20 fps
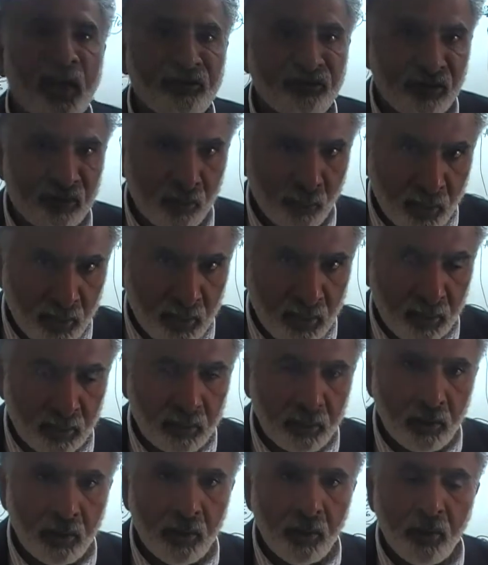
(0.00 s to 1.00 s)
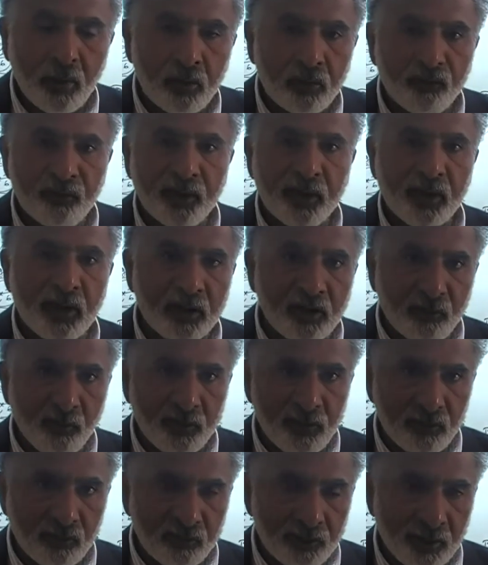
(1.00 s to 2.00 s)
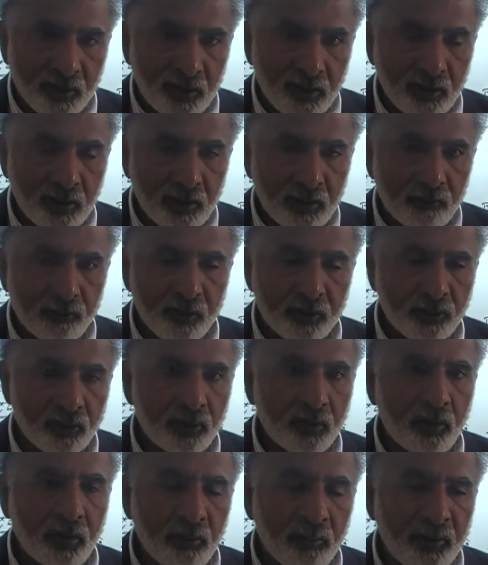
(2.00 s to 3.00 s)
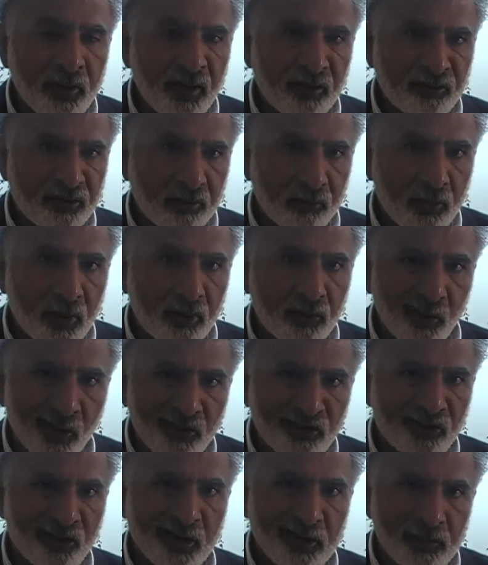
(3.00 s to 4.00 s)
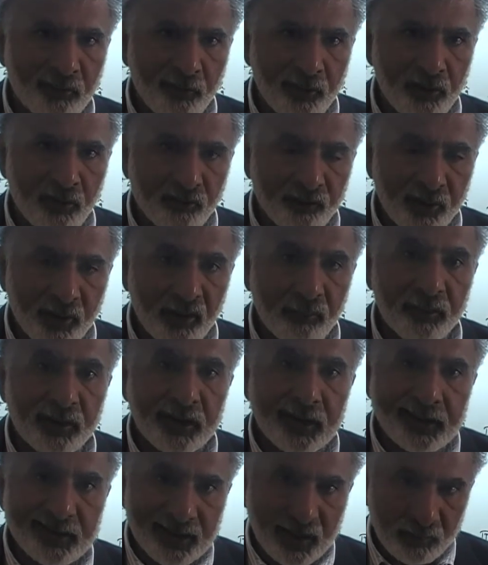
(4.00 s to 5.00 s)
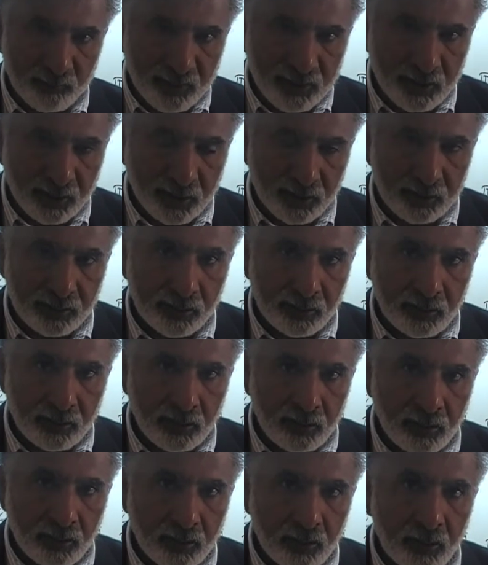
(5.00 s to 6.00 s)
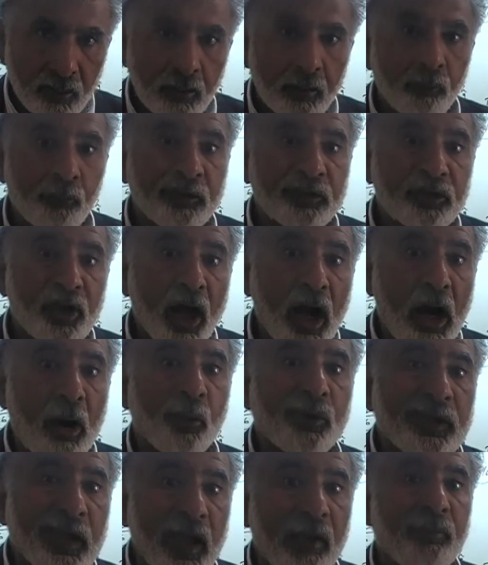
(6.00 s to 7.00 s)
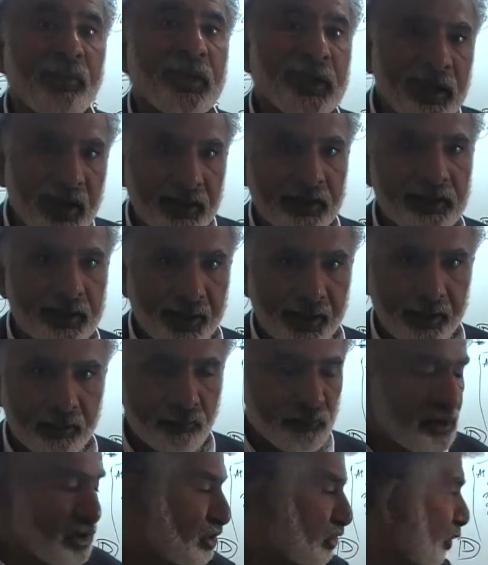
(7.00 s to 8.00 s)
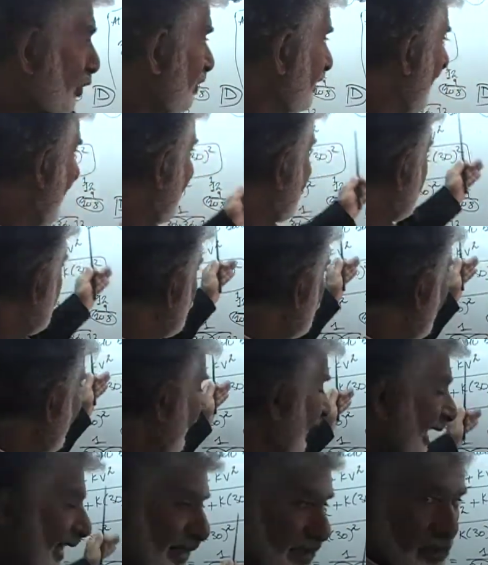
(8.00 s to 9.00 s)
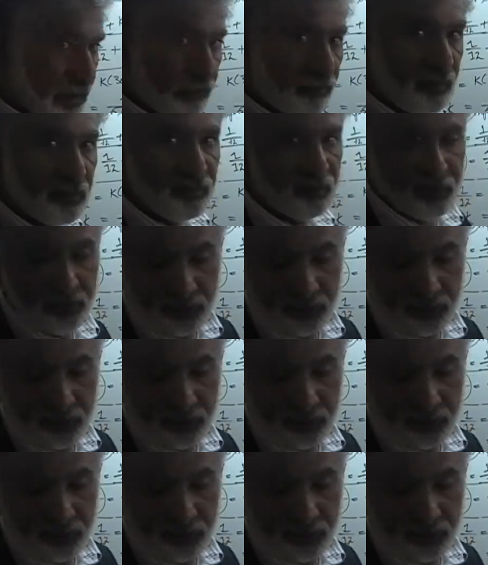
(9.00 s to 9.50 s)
extra work to figure out the value of K. We had to do a little bit extra work to extract the value of K, but it can be done without having done that. We should not do any of this in